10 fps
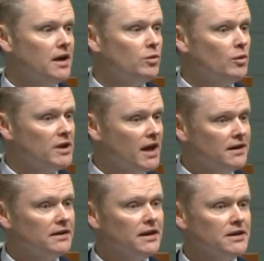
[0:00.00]
when we had
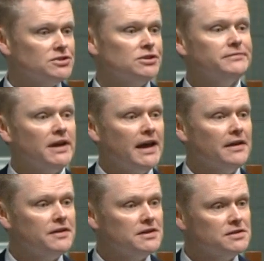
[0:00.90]
an election and how
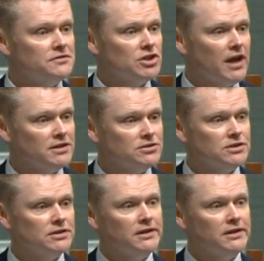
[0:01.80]
things have changed.